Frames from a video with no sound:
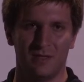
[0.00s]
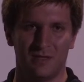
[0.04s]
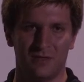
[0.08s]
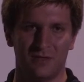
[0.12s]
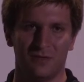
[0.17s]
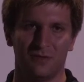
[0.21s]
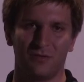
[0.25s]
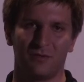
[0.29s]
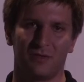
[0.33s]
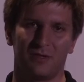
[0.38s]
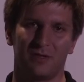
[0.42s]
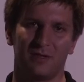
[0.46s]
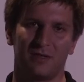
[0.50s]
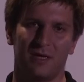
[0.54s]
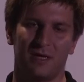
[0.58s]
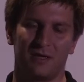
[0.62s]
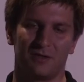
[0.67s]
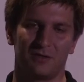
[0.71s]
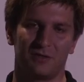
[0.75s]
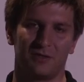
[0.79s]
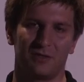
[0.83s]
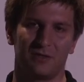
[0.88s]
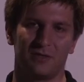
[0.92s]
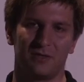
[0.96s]
you can
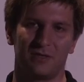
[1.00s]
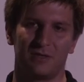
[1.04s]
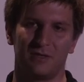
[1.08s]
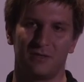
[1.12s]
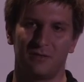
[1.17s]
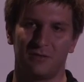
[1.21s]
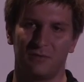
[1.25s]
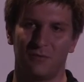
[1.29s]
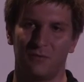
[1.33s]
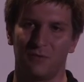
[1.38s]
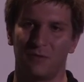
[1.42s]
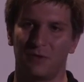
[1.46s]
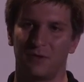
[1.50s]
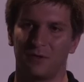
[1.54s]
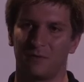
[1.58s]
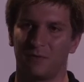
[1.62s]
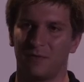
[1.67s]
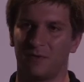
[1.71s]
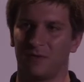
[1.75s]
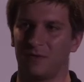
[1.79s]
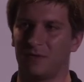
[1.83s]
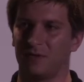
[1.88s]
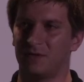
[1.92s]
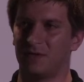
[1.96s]
actually work
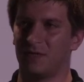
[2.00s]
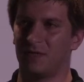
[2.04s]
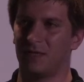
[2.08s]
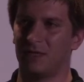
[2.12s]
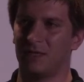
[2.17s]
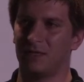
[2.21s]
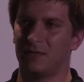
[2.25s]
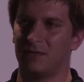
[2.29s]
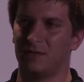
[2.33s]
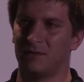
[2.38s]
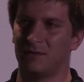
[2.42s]
with it today.